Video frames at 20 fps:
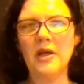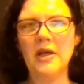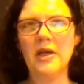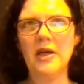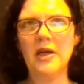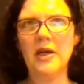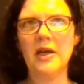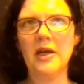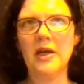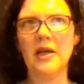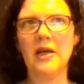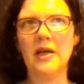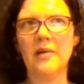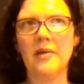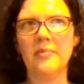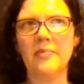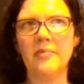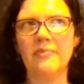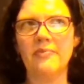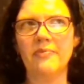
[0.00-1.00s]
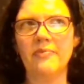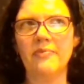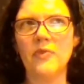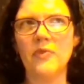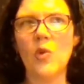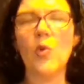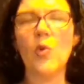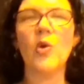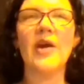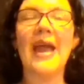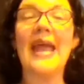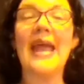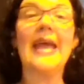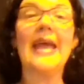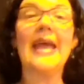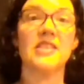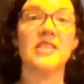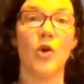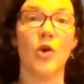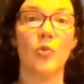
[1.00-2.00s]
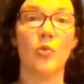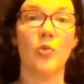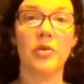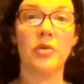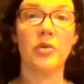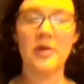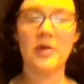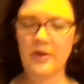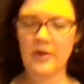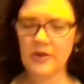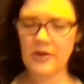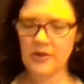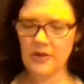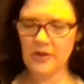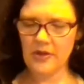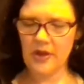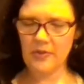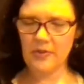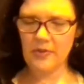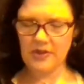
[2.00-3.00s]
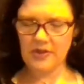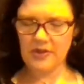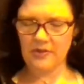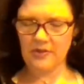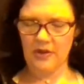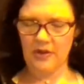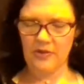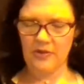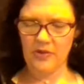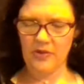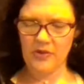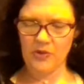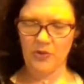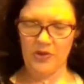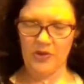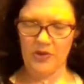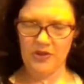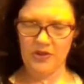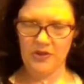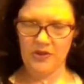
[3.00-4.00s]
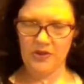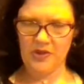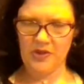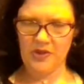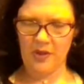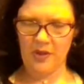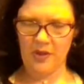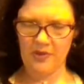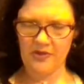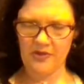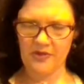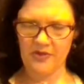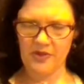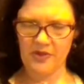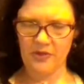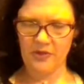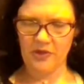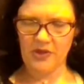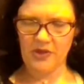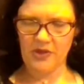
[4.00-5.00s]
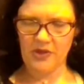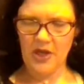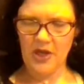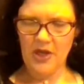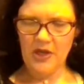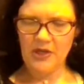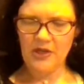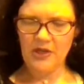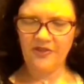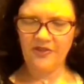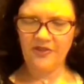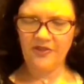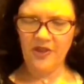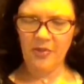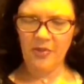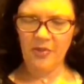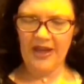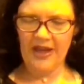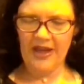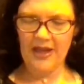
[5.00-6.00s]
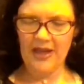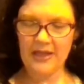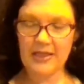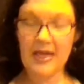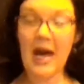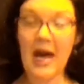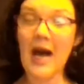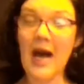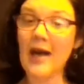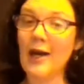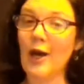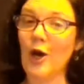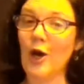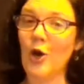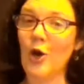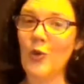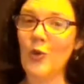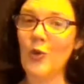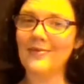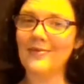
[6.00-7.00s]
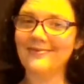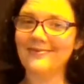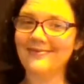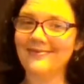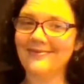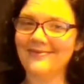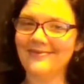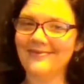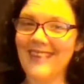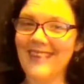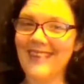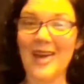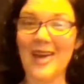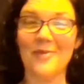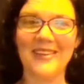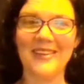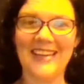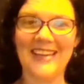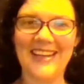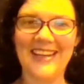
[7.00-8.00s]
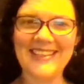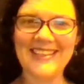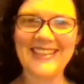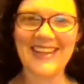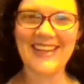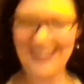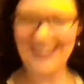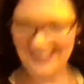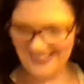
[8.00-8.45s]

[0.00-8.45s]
um, or hand soap. So that was, those were also two examples of solutions. So fill in the blank. A taco, I had one last night,